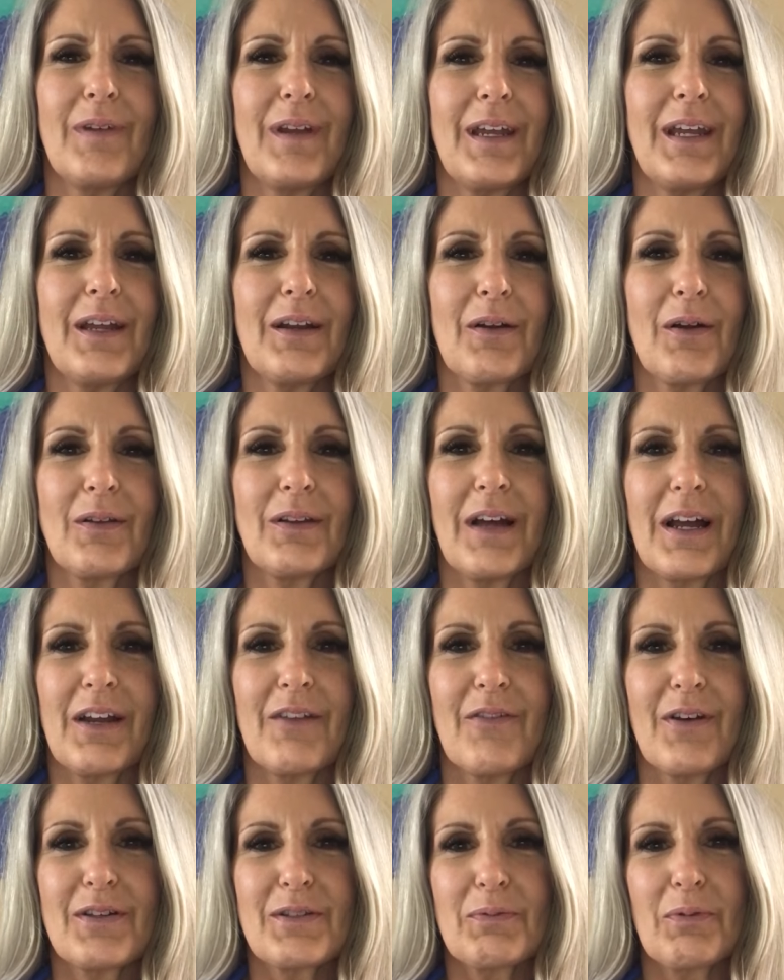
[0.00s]
you know, a lot
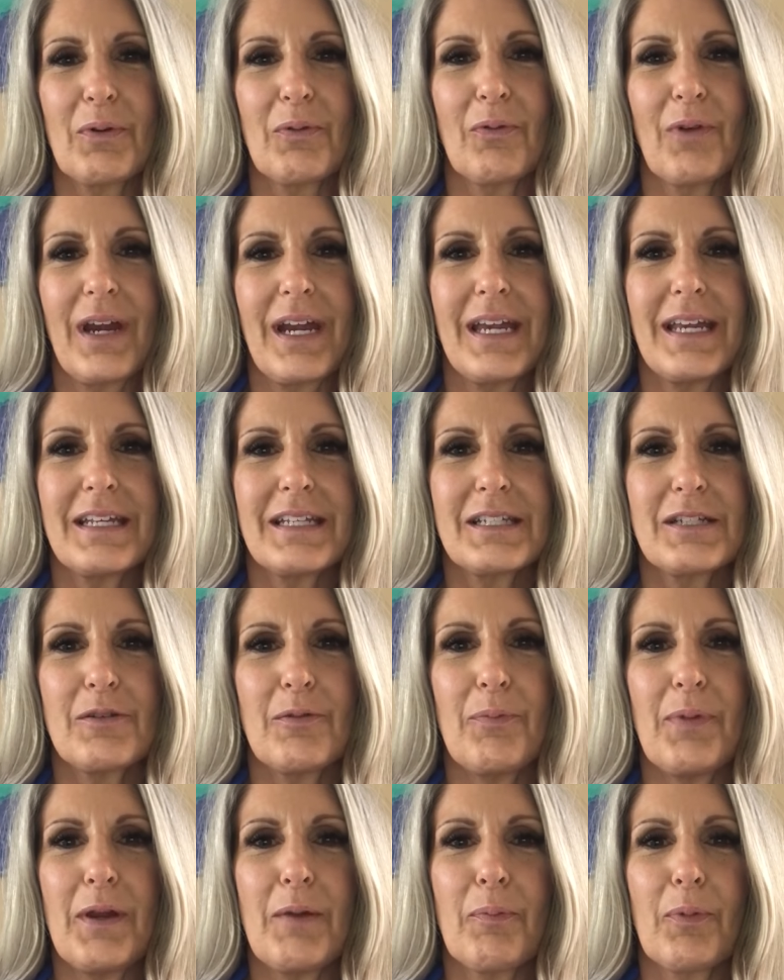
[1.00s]
of us were raised
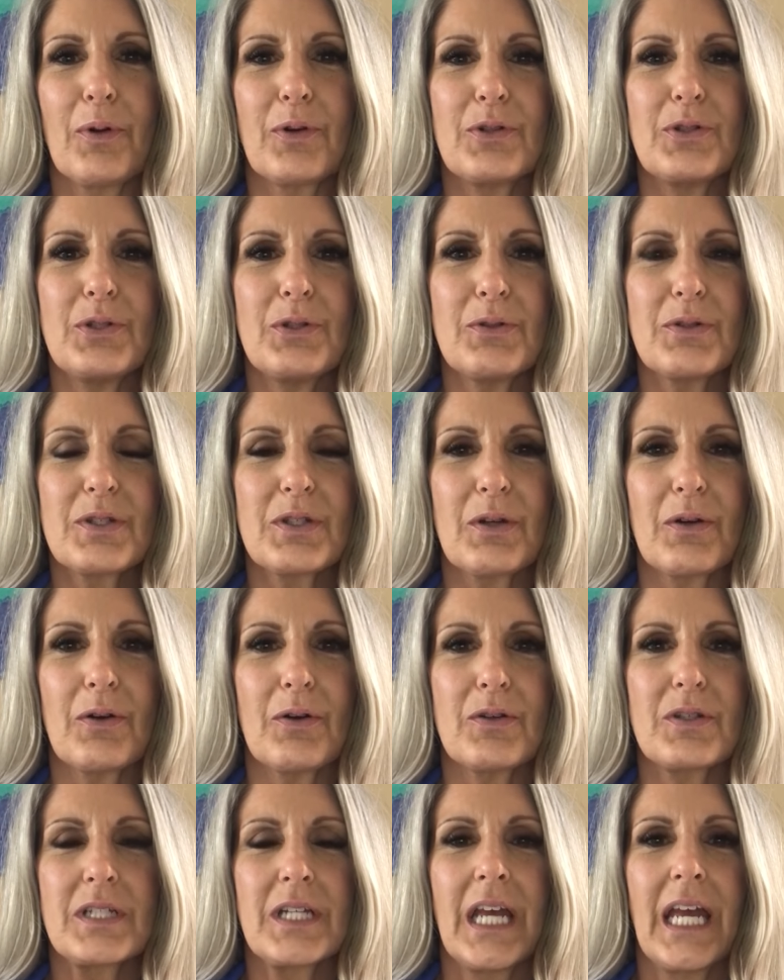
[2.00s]
to be
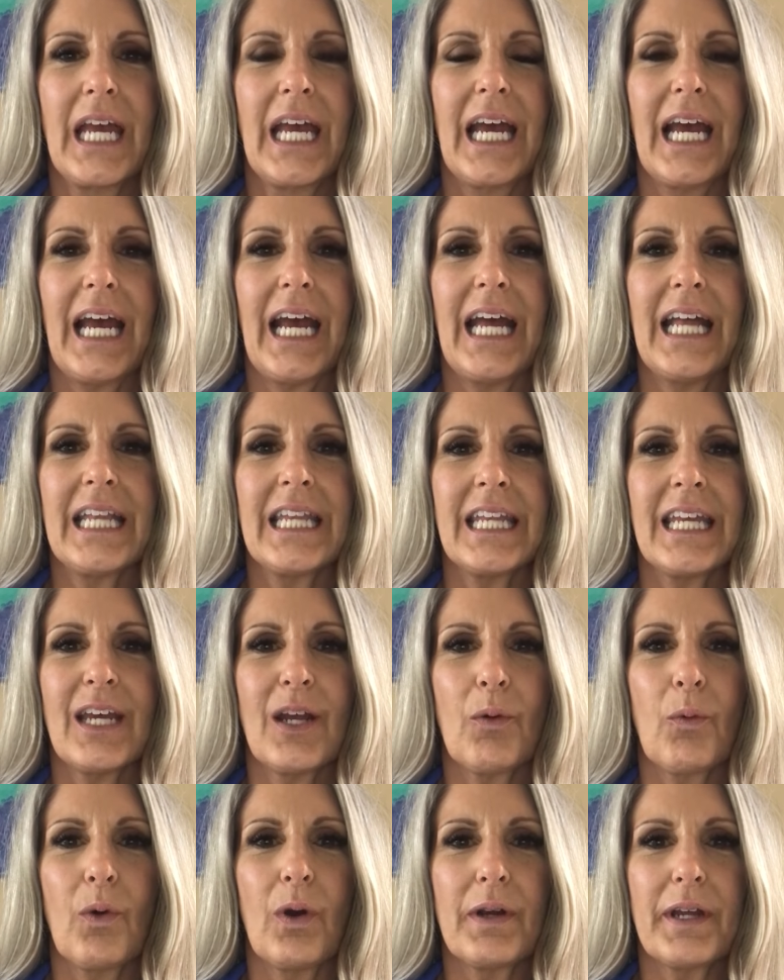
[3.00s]
producers. And
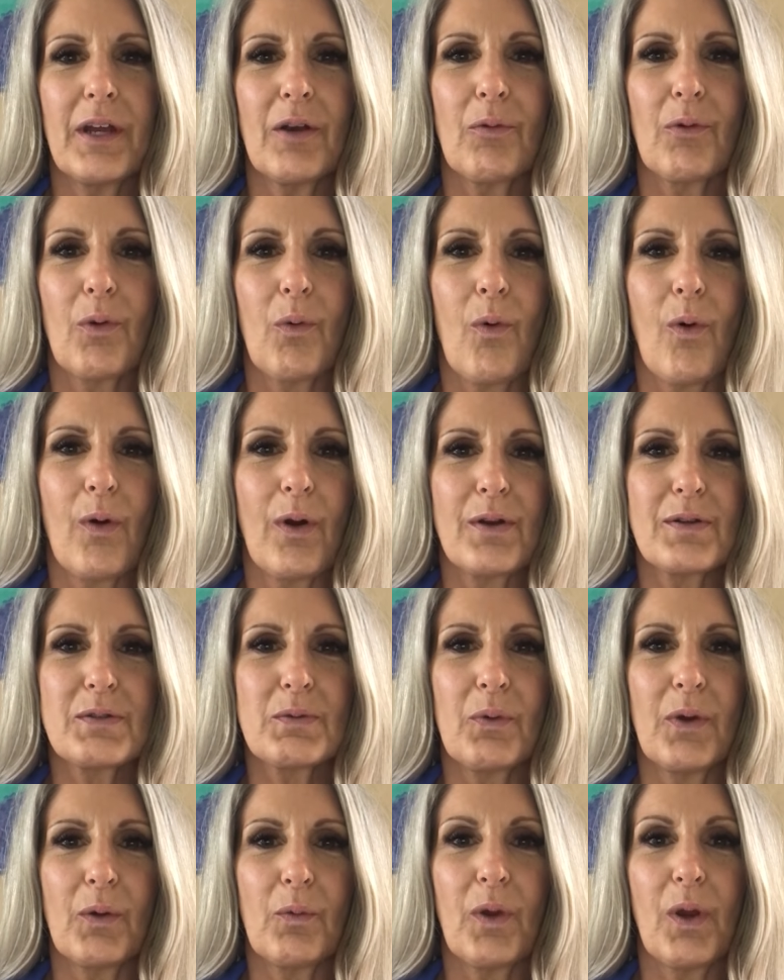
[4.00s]
that we'll get rewards
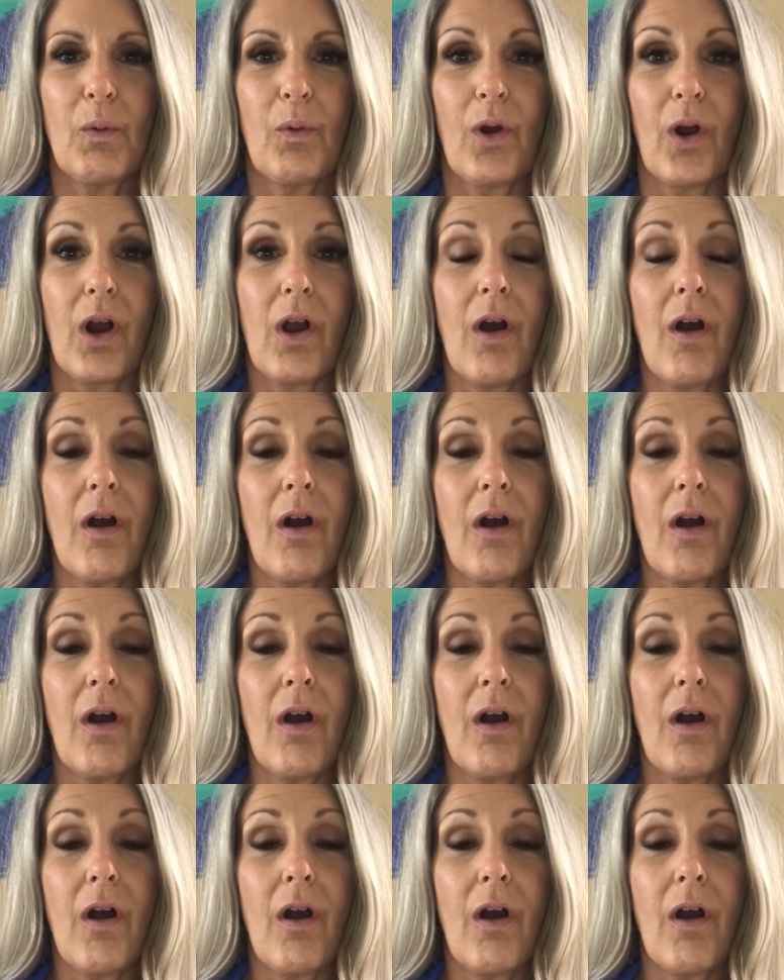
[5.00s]
when we work